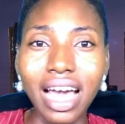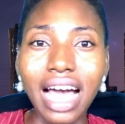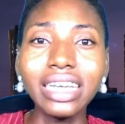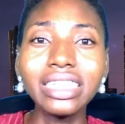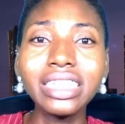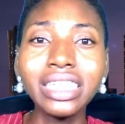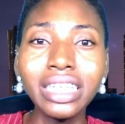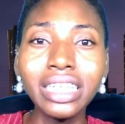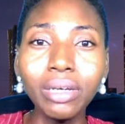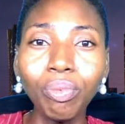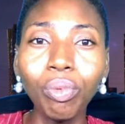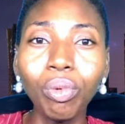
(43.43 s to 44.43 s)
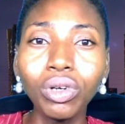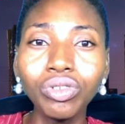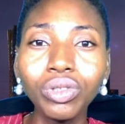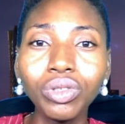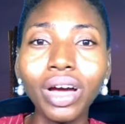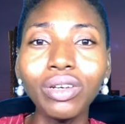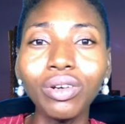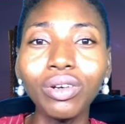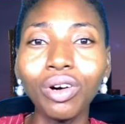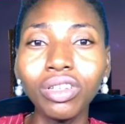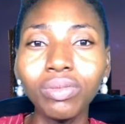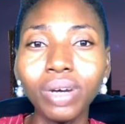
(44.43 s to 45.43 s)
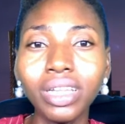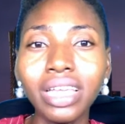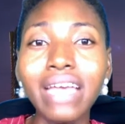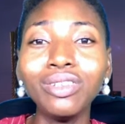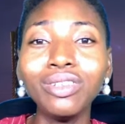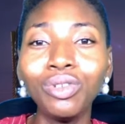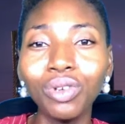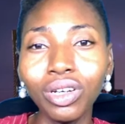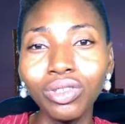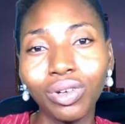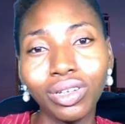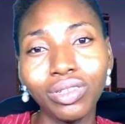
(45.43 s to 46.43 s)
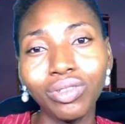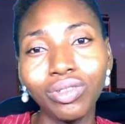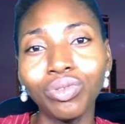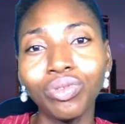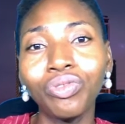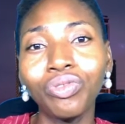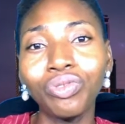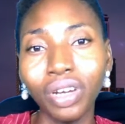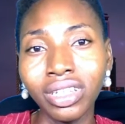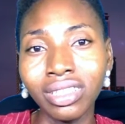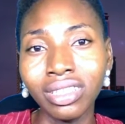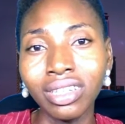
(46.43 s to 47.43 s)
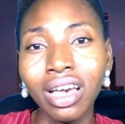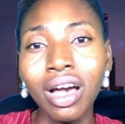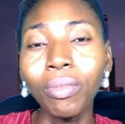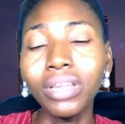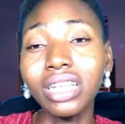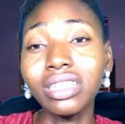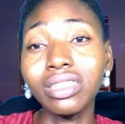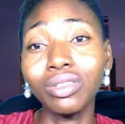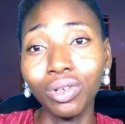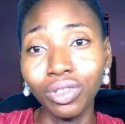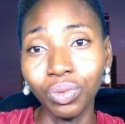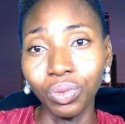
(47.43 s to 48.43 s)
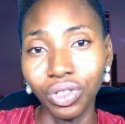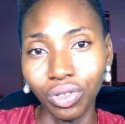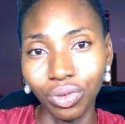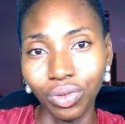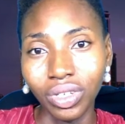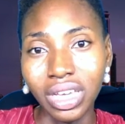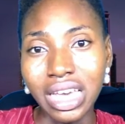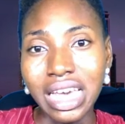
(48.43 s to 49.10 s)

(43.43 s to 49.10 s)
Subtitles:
and then keep wondering why your husband enjoys talking to friends more than he does with you.